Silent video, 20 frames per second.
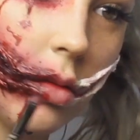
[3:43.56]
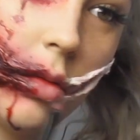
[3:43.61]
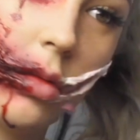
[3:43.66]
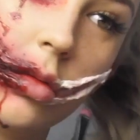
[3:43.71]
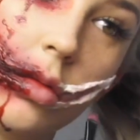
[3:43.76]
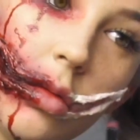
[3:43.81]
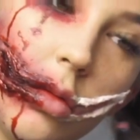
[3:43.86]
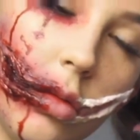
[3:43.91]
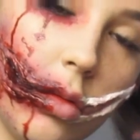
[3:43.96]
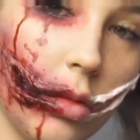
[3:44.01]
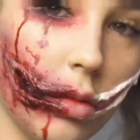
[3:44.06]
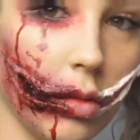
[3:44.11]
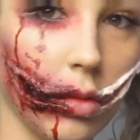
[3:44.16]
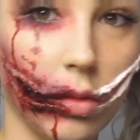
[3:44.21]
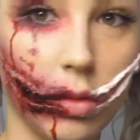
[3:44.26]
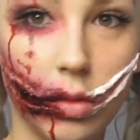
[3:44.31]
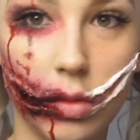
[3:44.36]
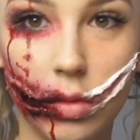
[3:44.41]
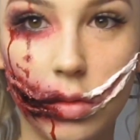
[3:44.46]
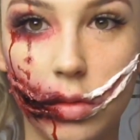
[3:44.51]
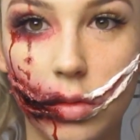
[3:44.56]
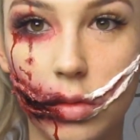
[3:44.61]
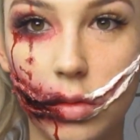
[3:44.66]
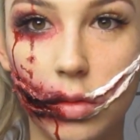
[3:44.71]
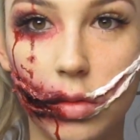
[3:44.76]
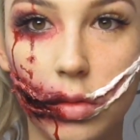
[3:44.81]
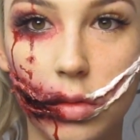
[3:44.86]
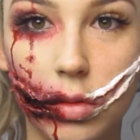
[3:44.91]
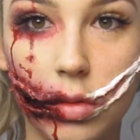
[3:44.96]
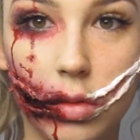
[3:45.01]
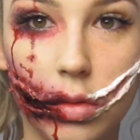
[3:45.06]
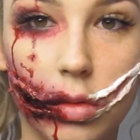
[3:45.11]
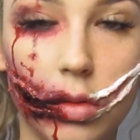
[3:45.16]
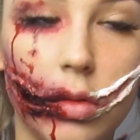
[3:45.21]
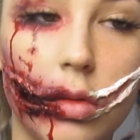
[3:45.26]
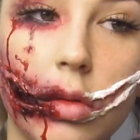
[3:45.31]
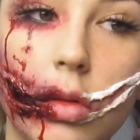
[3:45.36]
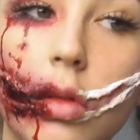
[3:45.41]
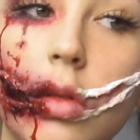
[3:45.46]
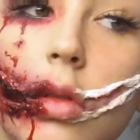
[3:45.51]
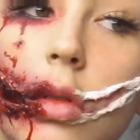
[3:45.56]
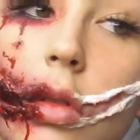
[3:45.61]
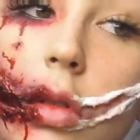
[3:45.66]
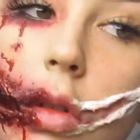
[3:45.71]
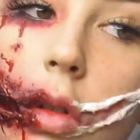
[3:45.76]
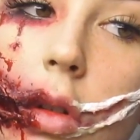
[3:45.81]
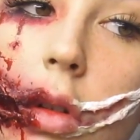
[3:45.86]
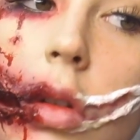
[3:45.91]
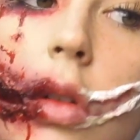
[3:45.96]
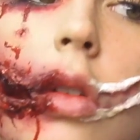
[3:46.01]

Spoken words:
it, so it's poking out of the skin a little bit